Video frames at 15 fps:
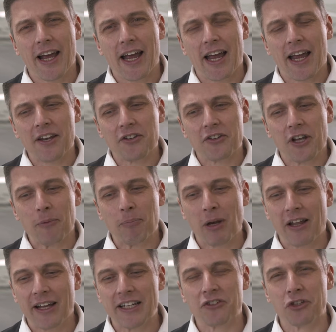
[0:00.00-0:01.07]
and
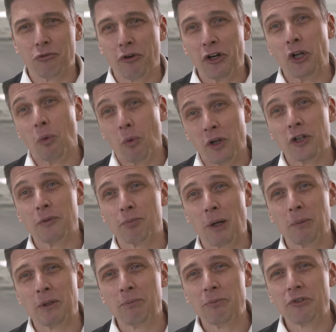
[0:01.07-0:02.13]
apply it to real world
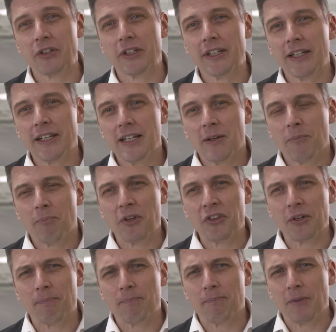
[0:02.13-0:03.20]
problems. But
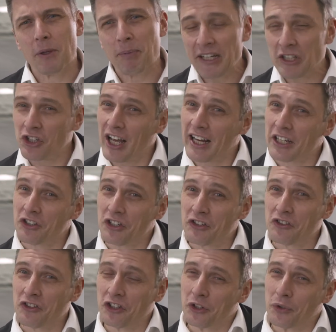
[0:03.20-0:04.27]
the big challenge
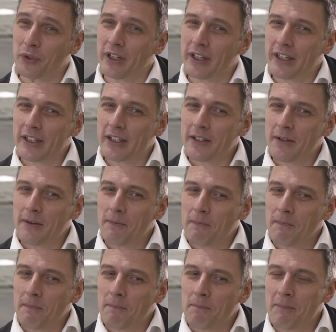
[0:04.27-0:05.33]
is to
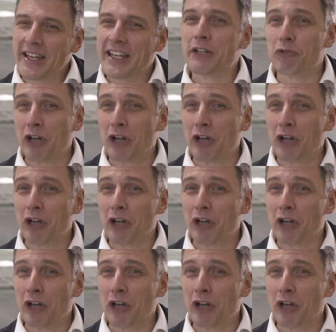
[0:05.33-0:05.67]
make it